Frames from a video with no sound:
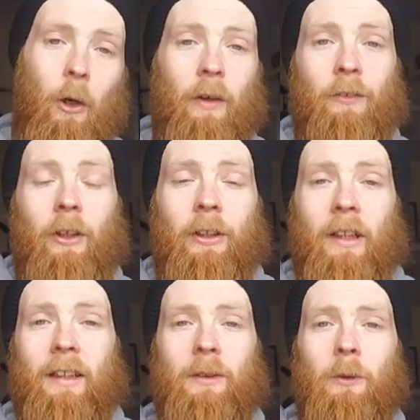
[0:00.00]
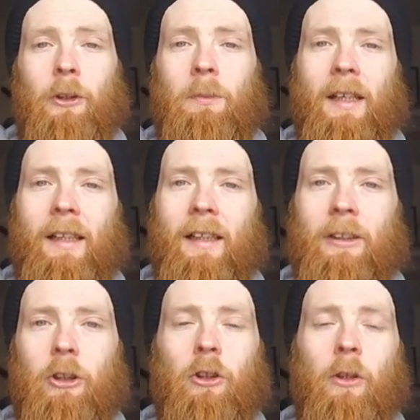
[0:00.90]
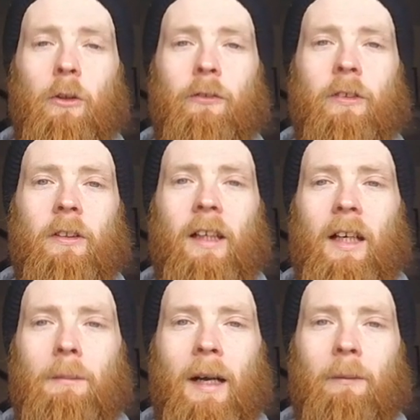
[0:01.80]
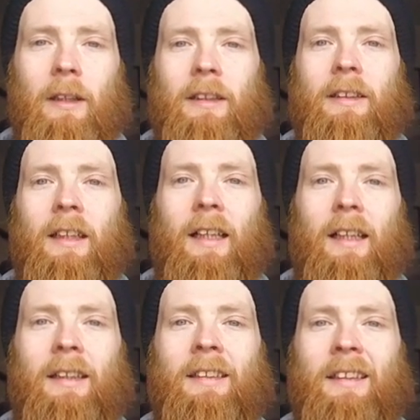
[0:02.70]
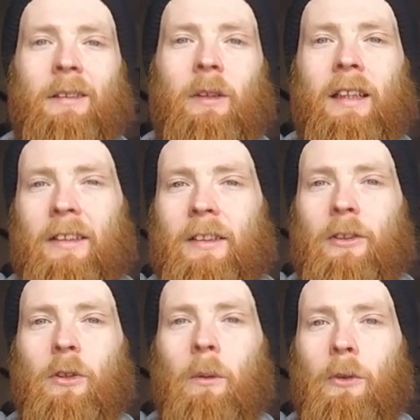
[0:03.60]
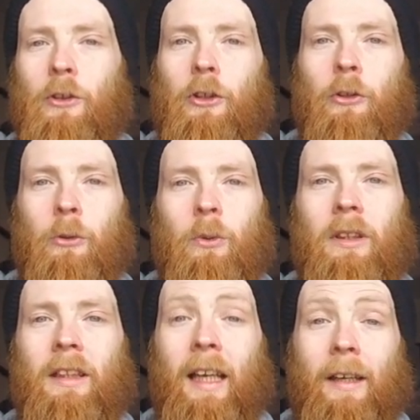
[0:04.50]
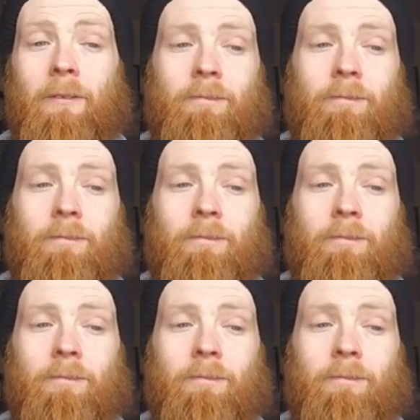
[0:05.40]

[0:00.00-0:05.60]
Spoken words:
or if not, you're going to get to watch me struggle for an Ironman, which I really do not want to do again.